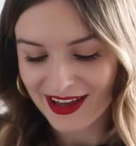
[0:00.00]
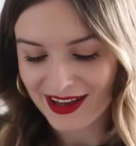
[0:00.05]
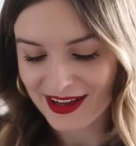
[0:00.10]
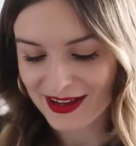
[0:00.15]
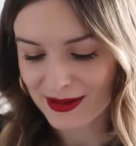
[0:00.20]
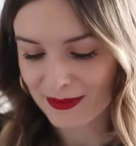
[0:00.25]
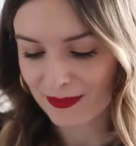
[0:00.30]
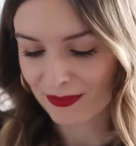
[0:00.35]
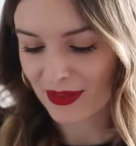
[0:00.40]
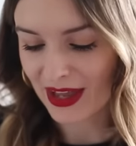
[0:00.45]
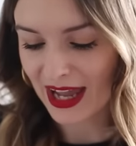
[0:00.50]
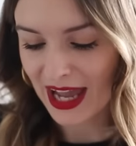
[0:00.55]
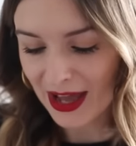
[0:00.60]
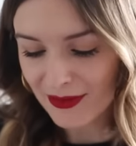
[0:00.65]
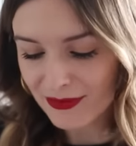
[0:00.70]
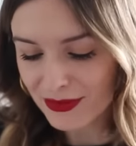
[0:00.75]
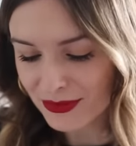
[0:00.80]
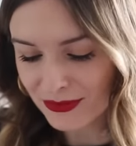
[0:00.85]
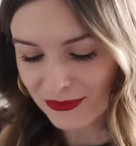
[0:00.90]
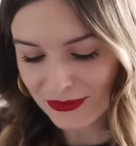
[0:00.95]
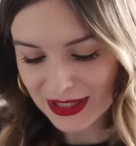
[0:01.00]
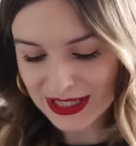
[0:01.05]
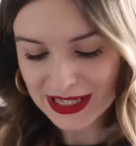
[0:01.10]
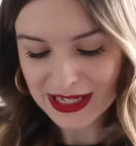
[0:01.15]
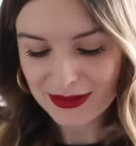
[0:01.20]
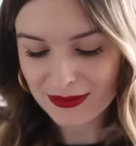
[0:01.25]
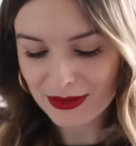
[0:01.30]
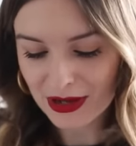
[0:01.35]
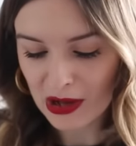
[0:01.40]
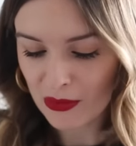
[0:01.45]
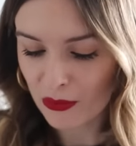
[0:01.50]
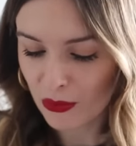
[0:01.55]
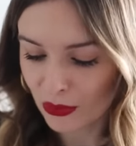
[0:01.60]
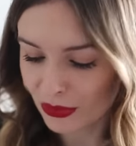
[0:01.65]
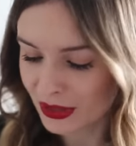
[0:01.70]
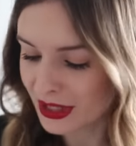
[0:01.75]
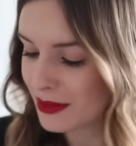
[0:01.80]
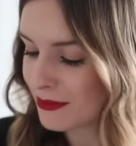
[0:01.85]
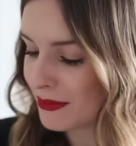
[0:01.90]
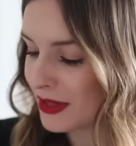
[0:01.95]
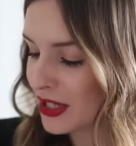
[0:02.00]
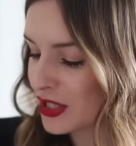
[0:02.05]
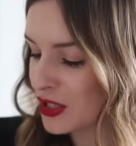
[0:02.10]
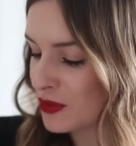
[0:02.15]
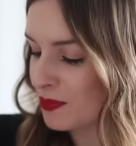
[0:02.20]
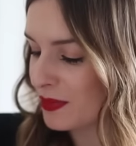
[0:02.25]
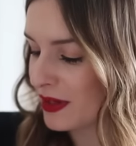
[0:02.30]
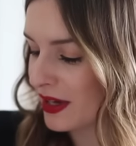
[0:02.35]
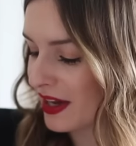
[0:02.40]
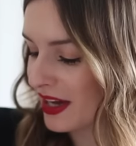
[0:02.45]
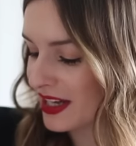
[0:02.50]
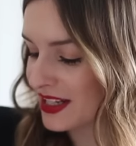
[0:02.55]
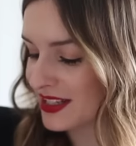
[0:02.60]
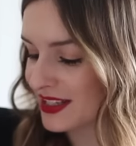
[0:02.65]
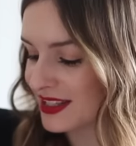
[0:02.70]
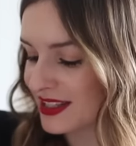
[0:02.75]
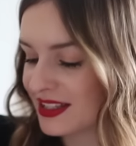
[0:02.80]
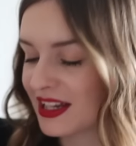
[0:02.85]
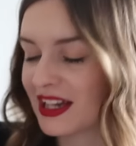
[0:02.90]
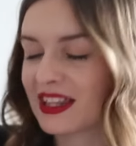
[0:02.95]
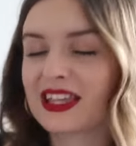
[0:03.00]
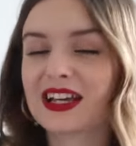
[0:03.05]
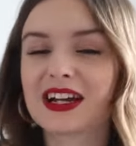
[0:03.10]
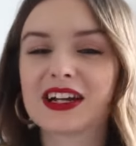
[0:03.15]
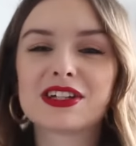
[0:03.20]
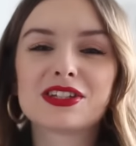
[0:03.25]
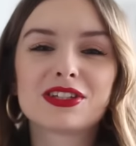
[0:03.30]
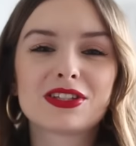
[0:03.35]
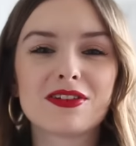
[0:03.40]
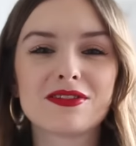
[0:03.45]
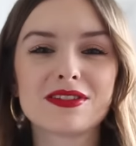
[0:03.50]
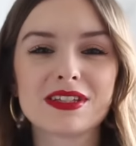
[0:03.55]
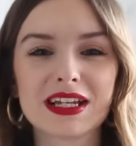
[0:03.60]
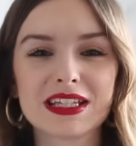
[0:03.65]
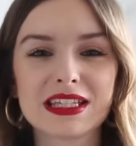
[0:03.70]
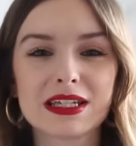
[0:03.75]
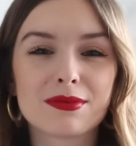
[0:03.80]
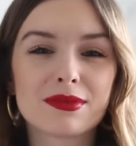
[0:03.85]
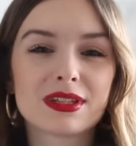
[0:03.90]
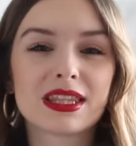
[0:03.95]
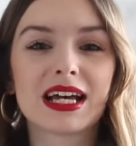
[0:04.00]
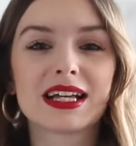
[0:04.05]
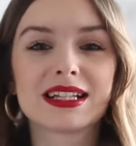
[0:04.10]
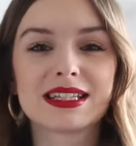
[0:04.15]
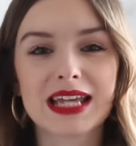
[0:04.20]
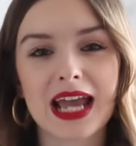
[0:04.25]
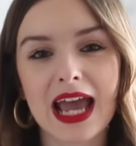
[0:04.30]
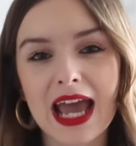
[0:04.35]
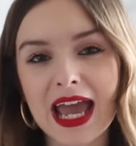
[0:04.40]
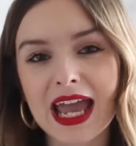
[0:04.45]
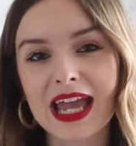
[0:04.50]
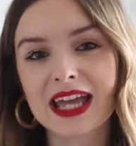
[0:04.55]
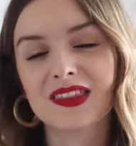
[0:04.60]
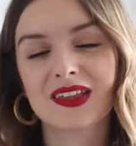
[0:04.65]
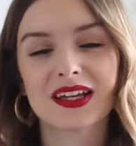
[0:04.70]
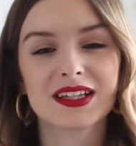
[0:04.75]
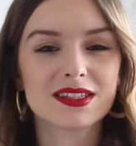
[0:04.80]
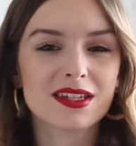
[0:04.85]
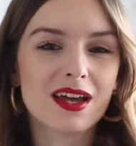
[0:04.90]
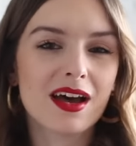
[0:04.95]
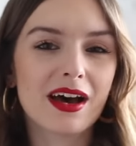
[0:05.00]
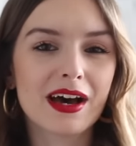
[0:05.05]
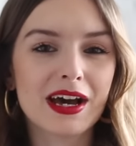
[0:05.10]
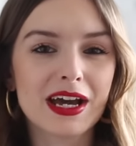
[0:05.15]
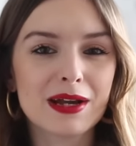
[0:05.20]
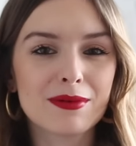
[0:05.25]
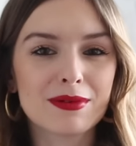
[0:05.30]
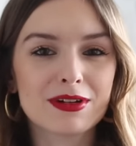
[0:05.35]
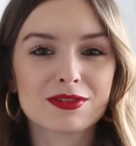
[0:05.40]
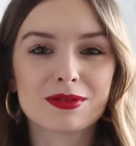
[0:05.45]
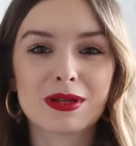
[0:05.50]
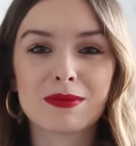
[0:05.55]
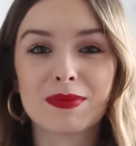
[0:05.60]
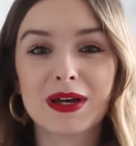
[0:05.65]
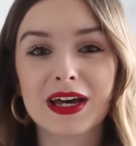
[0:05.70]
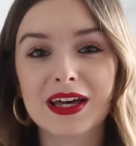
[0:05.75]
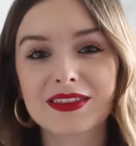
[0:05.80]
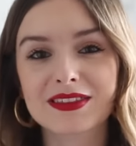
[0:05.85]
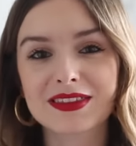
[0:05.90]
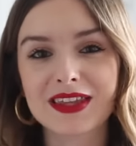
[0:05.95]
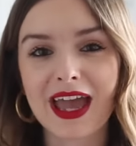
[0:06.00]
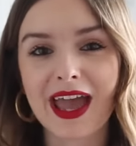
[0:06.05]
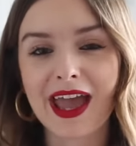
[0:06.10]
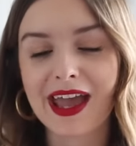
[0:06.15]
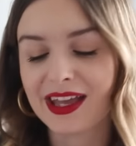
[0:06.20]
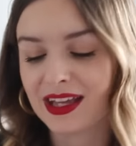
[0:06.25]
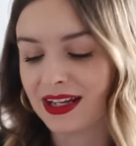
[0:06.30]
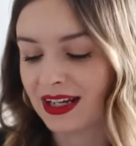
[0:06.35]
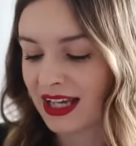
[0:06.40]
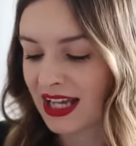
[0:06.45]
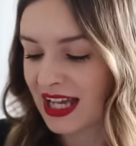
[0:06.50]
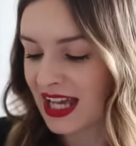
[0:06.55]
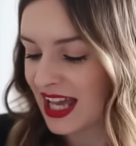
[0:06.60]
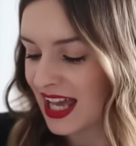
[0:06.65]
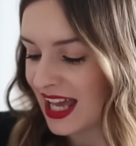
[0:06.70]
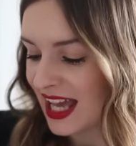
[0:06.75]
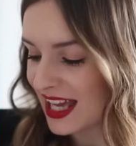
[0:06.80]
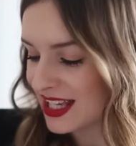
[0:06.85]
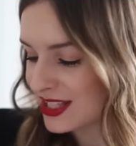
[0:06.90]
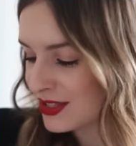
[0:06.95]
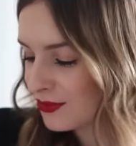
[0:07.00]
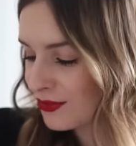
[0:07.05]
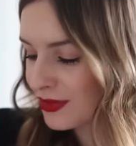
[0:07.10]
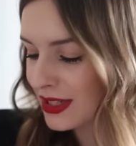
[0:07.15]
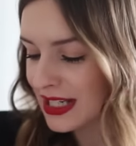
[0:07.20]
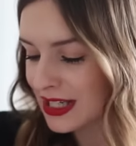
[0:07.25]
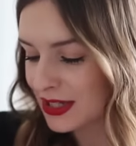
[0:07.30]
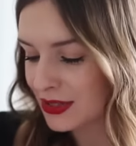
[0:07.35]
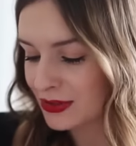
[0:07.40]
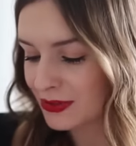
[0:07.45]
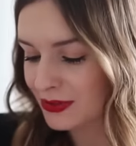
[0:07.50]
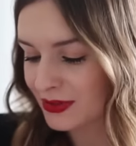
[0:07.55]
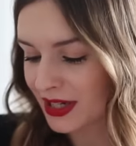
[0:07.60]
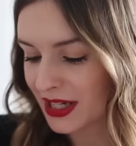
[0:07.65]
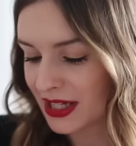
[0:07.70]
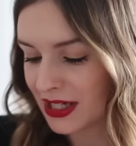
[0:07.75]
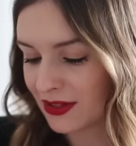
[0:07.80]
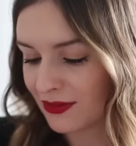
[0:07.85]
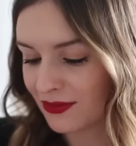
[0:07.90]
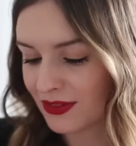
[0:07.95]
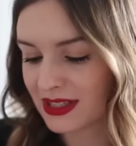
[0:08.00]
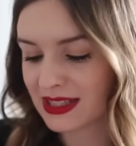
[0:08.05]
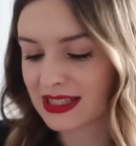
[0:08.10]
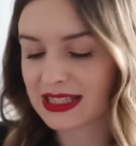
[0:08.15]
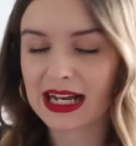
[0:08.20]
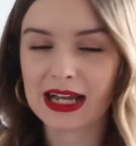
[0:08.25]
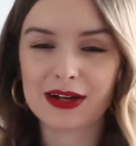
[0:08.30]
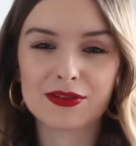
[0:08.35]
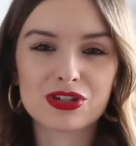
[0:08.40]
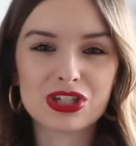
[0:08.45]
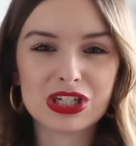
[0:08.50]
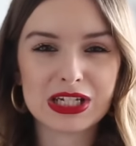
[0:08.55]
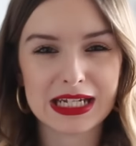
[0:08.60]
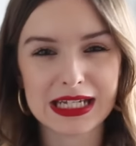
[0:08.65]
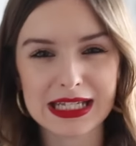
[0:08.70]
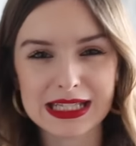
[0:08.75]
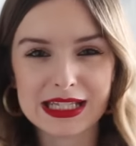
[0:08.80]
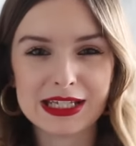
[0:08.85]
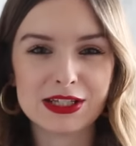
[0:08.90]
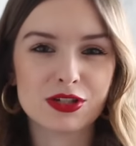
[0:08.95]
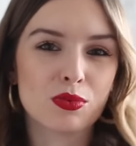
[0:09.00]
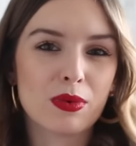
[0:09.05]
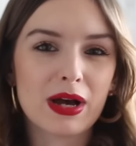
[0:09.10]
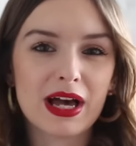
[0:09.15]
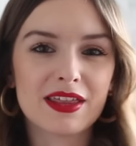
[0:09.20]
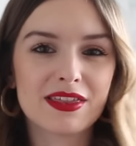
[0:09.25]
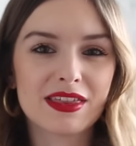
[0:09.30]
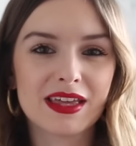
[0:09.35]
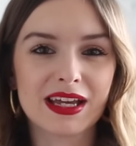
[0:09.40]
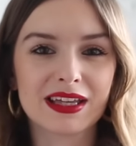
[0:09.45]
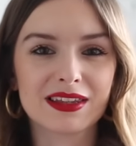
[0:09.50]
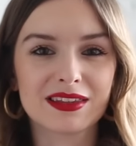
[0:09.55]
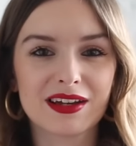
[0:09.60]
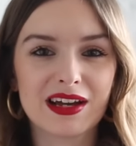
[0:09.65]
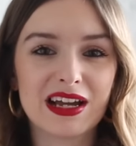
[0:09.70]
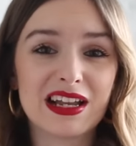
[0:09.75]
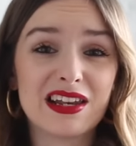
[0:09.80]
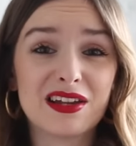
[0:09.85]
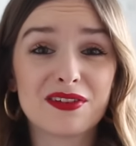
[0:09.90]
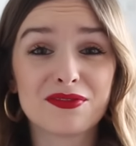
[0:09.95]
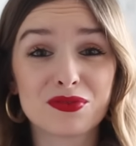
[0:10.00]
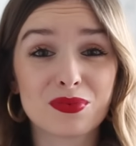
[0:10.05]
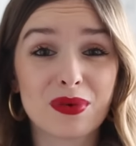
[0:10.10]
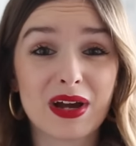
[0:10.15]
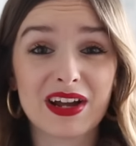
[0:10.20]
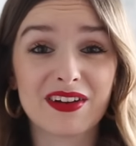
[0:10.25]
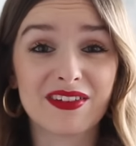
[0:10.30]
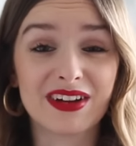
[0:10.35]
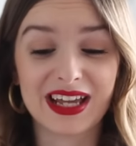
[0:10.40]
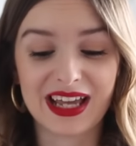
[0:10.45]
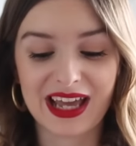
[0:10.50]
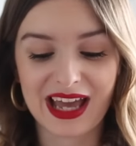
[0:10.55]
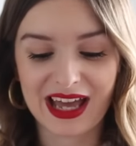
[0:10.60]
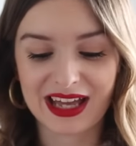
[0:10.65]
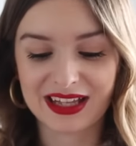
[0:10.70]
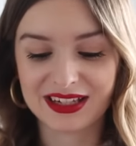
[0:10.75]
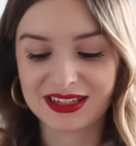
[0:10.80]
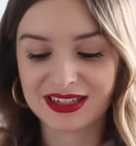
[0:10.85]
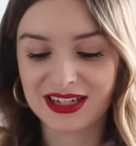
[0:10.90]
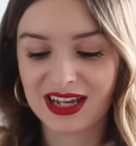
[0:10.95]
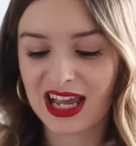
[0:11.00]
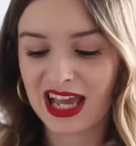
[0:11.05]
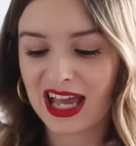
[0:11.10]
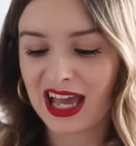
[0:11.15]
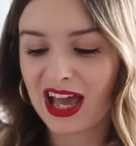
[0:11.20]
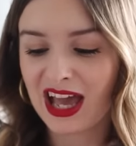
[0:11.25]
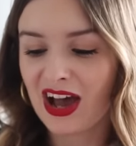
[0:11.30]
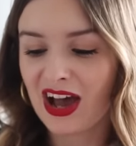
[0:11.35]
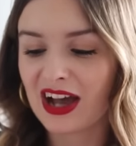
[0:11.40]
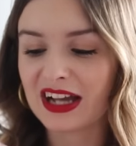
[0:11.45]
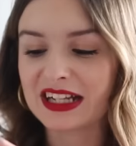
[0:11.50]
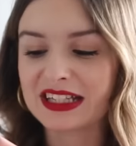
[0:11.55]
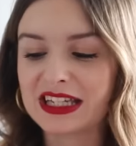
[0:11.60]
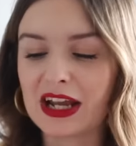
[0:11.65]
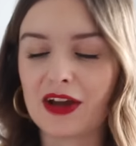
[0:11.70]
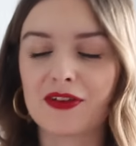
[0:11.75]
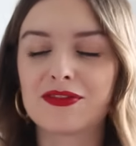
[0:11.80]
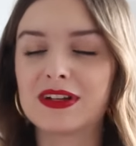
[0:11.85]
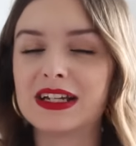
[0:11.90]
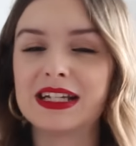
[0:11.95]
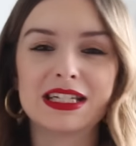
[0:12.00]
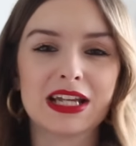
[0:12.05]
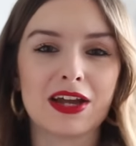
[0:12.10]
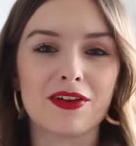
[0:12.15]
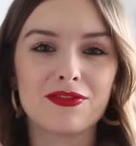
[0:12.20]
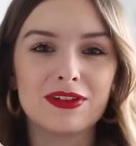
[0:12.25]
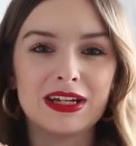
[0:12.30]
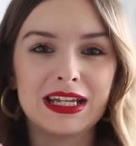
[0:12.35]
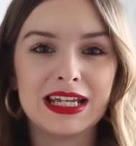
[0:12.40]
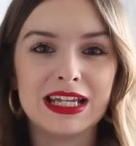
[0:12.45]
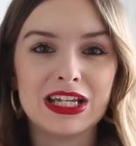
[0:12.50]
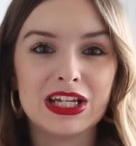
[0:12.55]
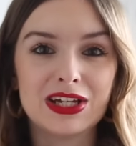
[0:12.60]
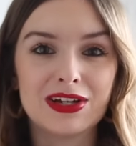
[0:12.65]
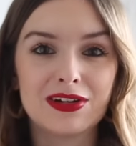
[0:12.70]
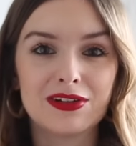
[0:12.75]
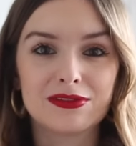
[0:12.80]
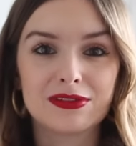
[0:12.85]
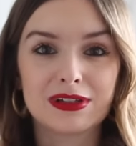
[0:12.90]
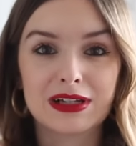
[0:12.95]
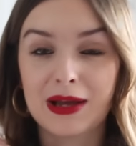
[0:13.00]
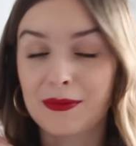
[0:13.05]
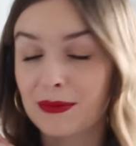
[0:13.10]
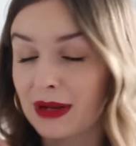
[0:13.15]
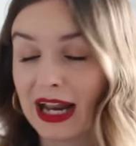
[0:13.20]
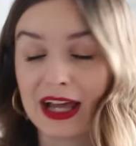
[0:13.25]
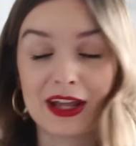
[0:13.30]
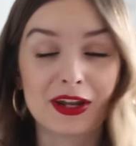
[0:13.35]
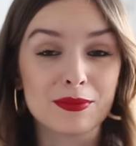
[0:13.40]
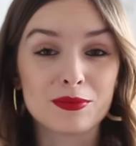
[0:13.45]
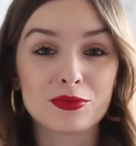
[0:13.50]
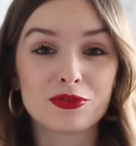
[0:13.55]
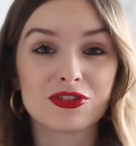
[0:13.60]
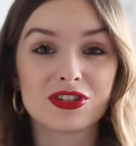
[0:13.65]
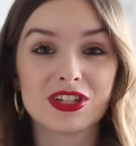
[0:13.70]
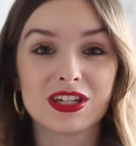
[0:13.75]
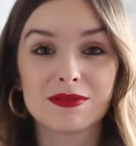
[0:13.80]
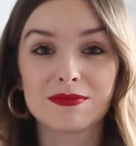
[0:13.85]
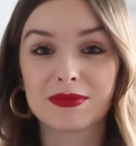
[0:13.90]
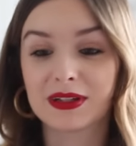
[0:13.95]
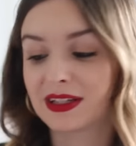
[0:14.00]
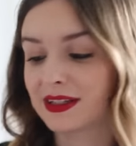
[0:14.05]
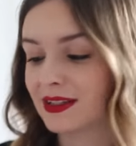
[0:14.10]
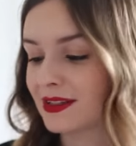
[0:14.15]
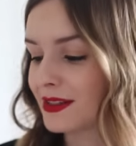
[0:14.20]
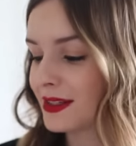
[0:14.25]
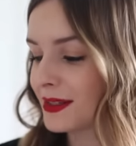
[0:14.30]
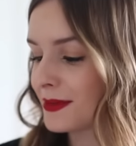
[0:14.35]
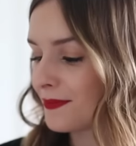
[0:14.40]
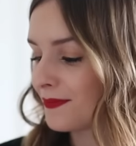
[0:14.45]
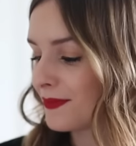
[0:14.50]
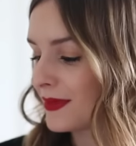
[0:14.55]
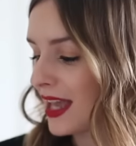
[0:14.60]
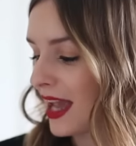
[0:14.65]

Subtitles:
I haven't really worn it much, but I think I associate it with that day and that time when it was my birthday, and it's a really cool kind of slouchy, easy to wear thing that I loved wearing, and I definitely am glad I bought it because,